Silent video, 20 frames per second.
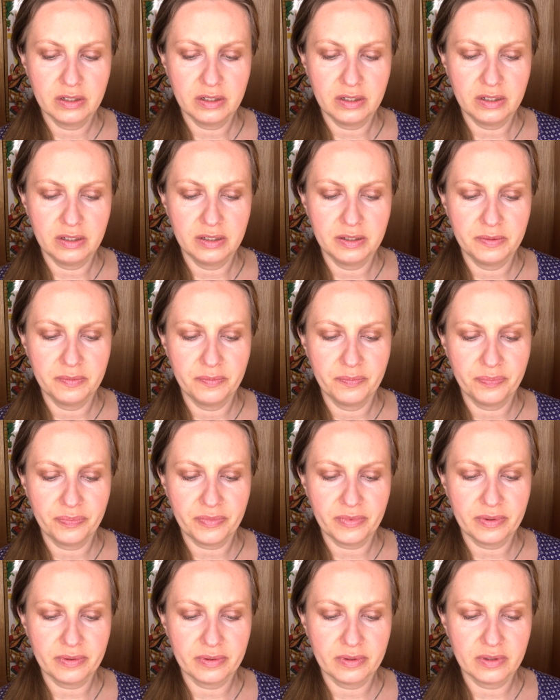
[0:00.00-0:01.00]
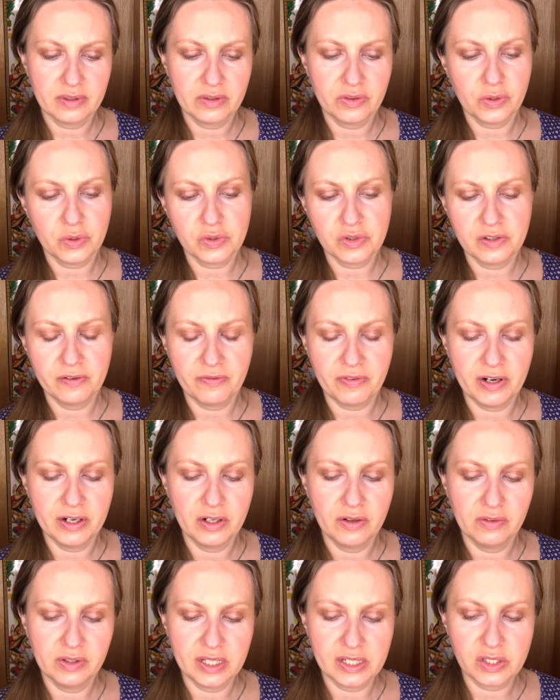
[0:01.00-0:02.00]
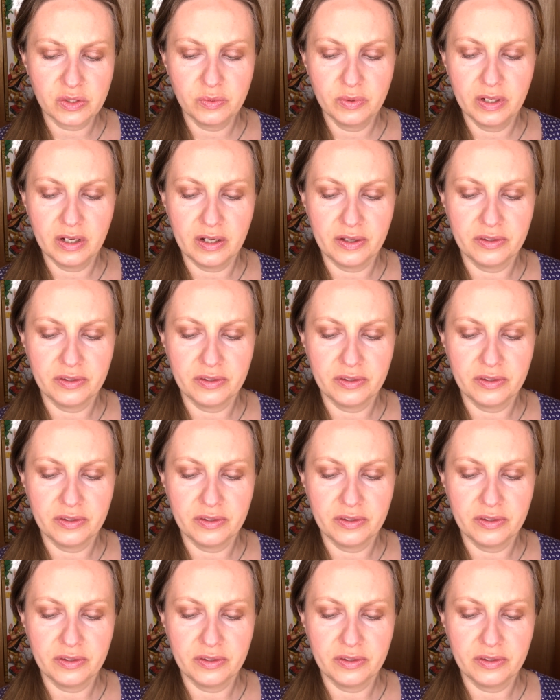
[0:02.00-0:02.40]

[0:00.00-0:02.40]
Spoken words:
Friday of last week,